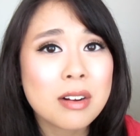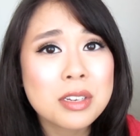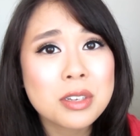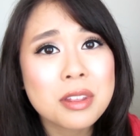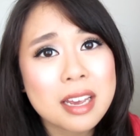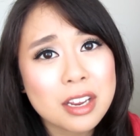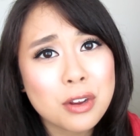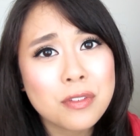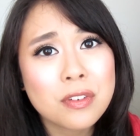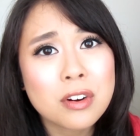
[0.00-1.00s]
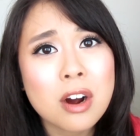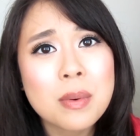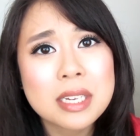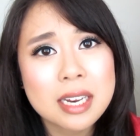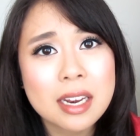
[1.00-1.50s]
also thank you for
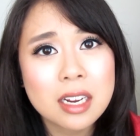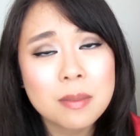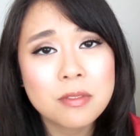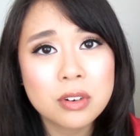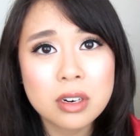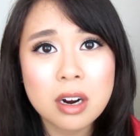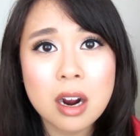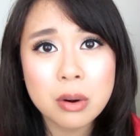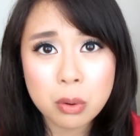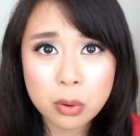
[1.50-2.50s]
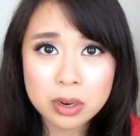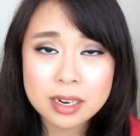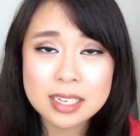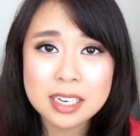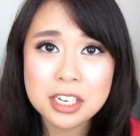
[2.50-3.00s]
always standing up for our
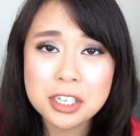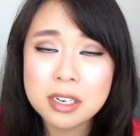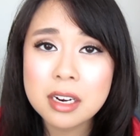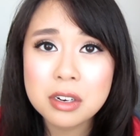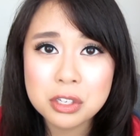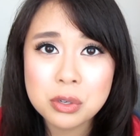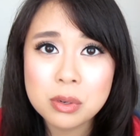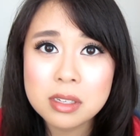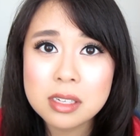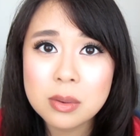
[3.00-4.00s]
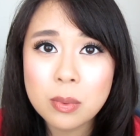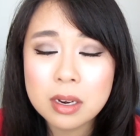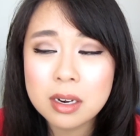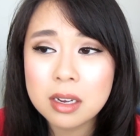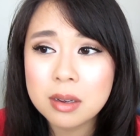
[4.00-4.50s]
organization and our students when
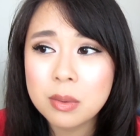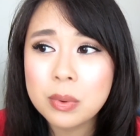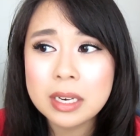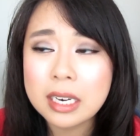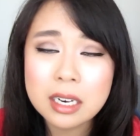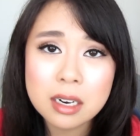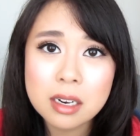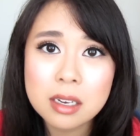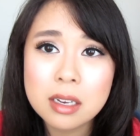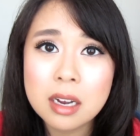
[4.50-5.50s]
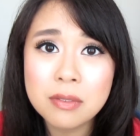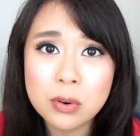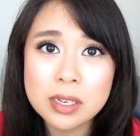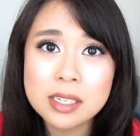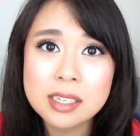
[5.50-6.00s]
we needed a
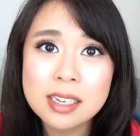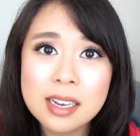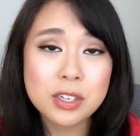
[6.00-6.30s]
voice.